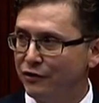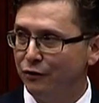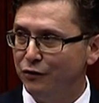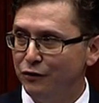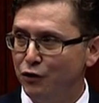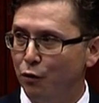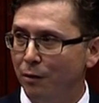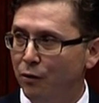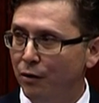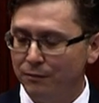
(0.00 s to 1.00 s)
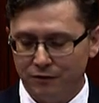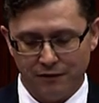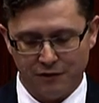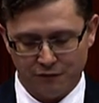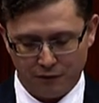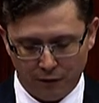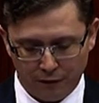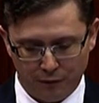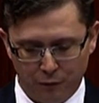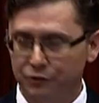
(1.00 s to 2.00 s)
on your appointment to this
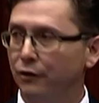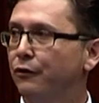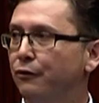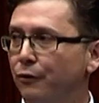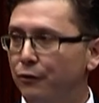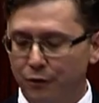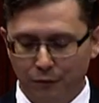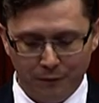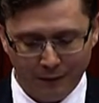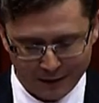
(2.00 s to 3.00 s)
role, and also through you,